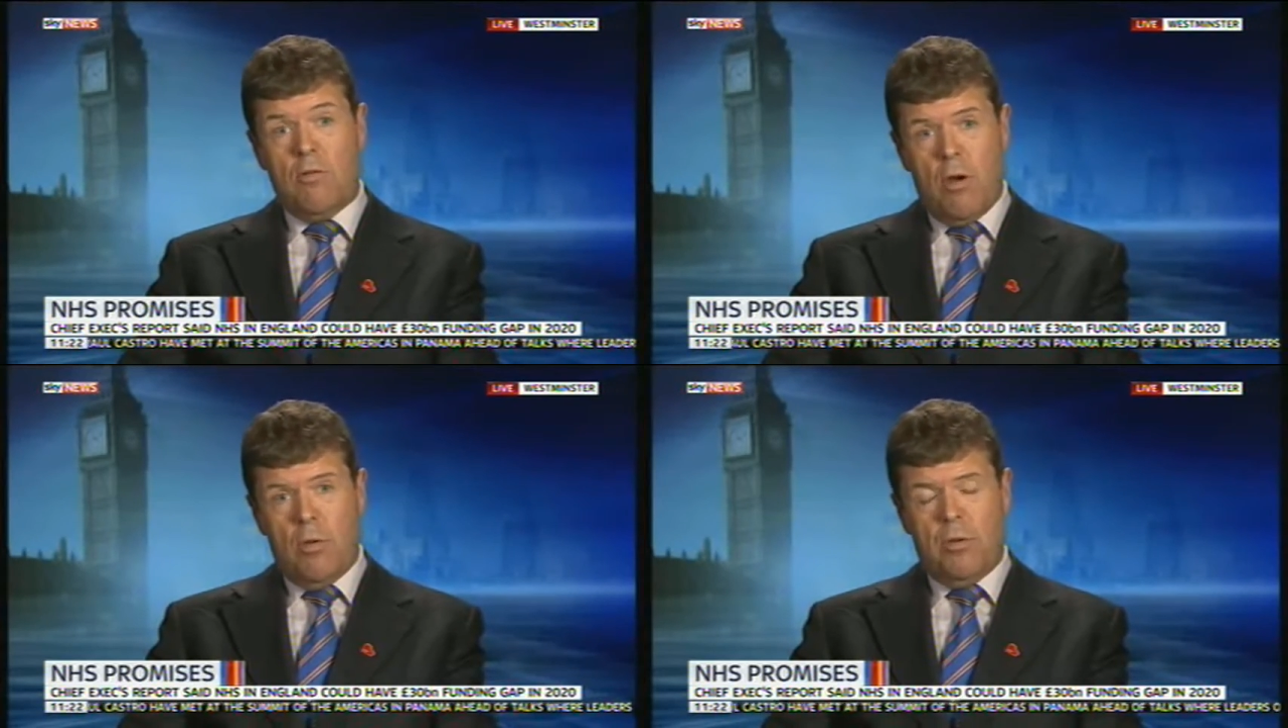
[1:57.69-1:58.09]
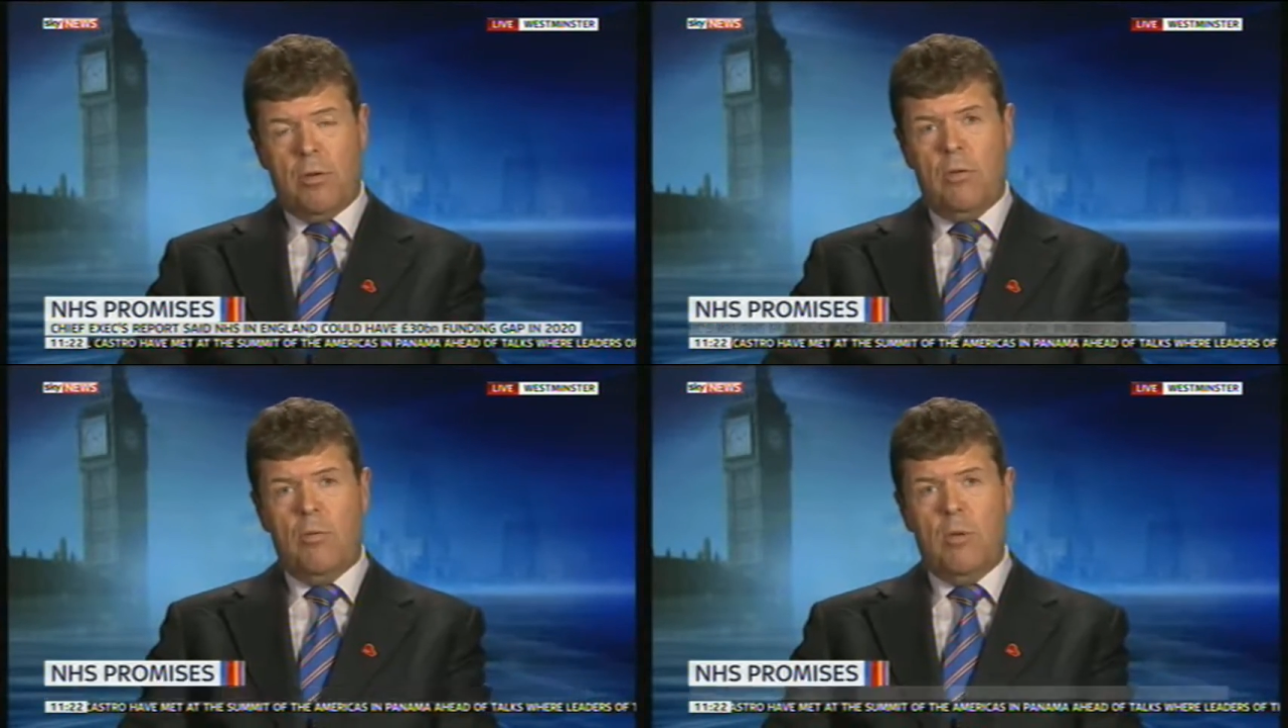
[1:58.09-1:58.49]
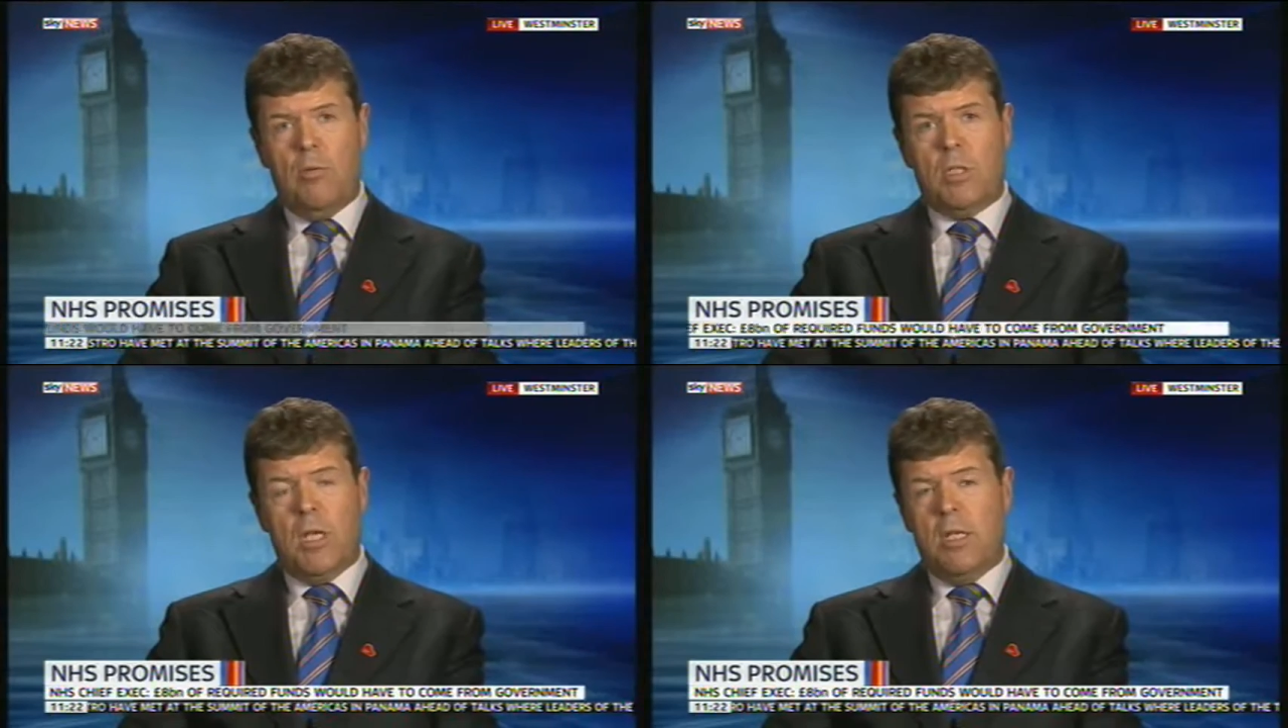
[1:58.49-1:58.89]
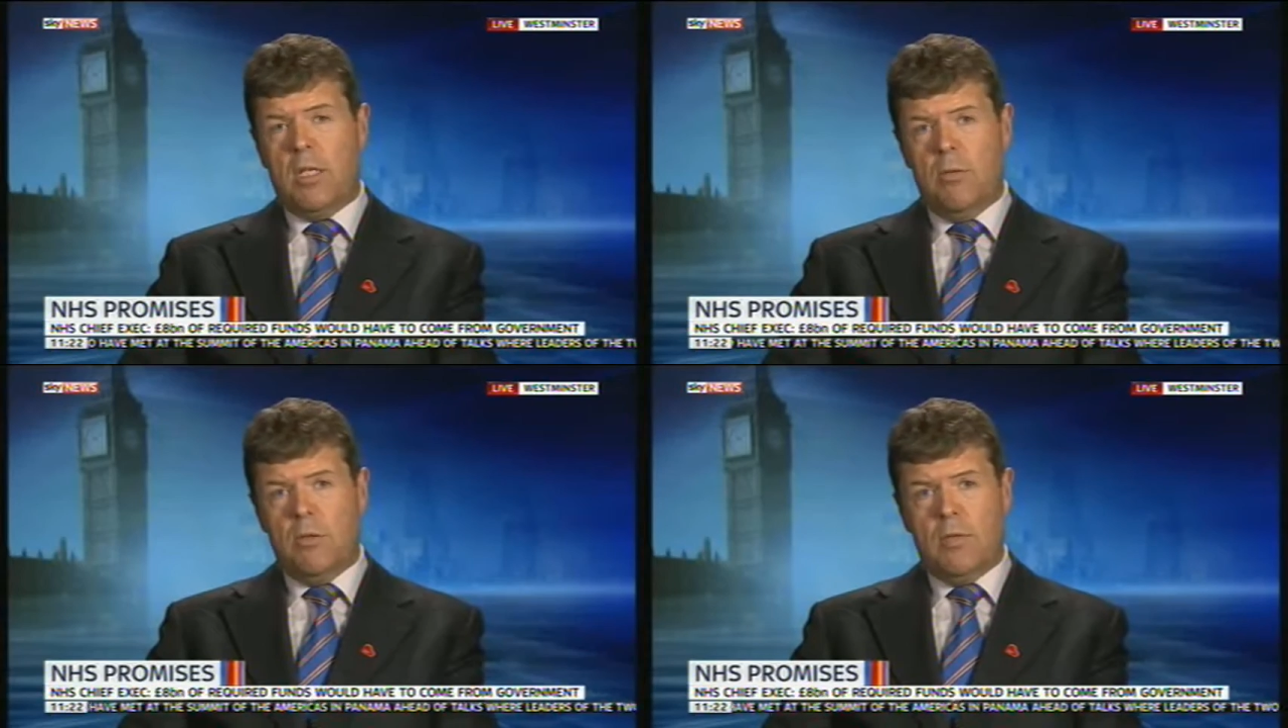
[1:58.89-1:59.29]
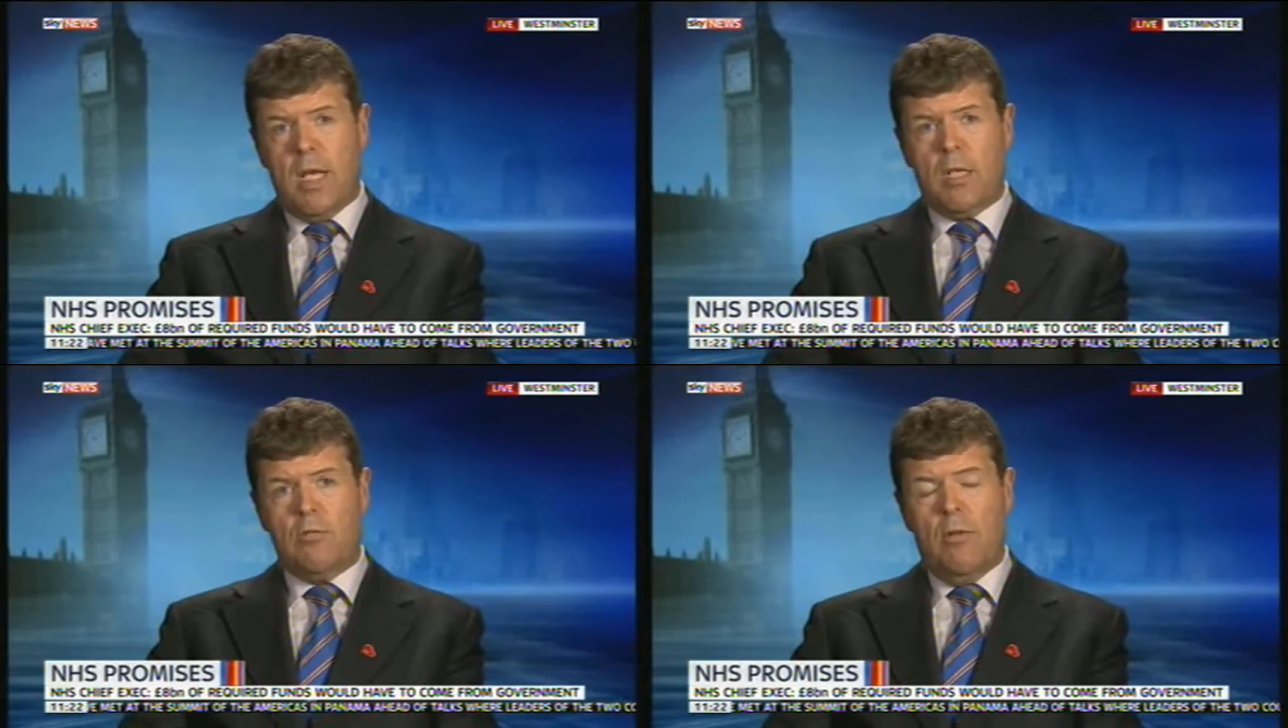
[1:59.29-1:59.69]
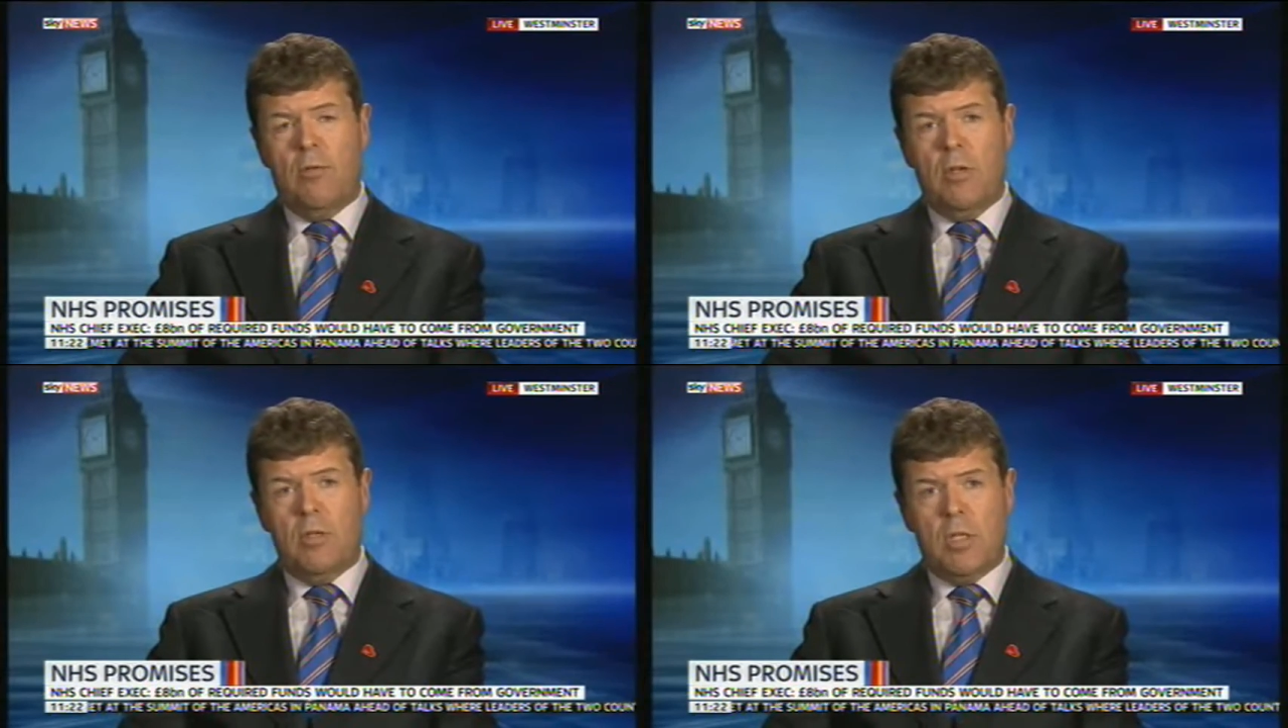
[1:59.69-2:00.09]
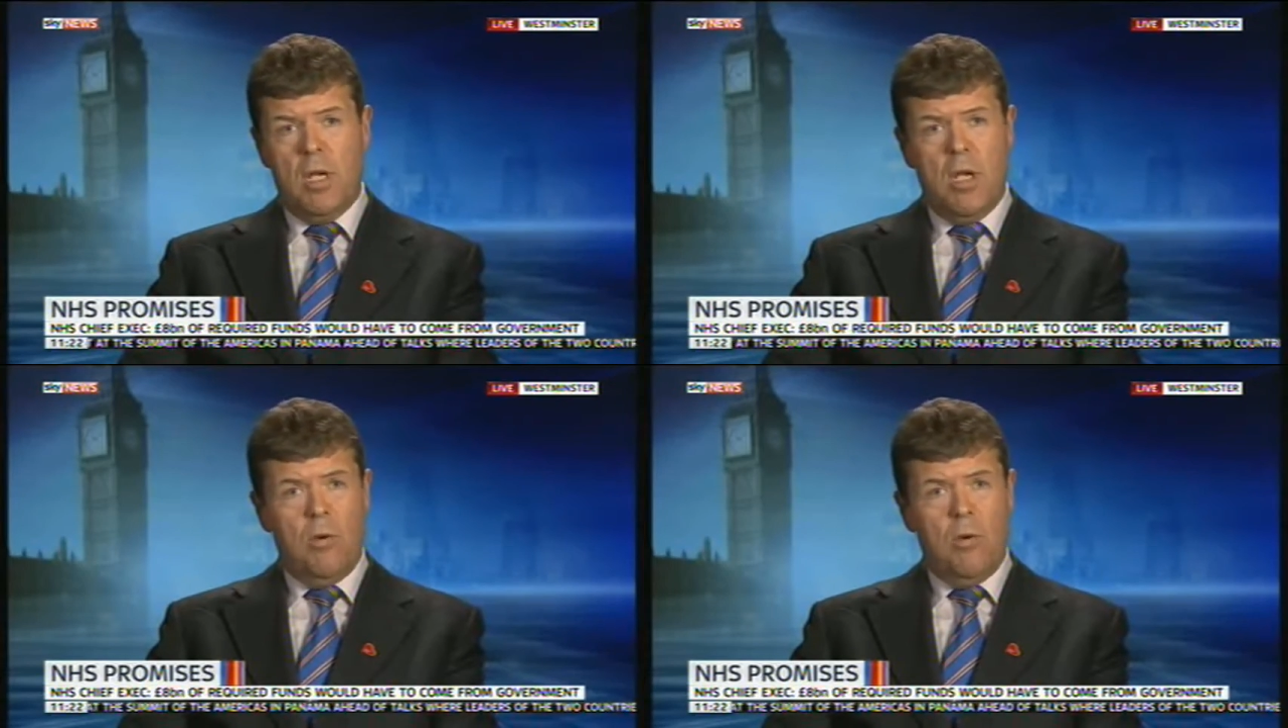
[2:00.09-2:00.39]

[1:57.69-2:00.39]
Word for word: growth that we will see in terms of tax revenues,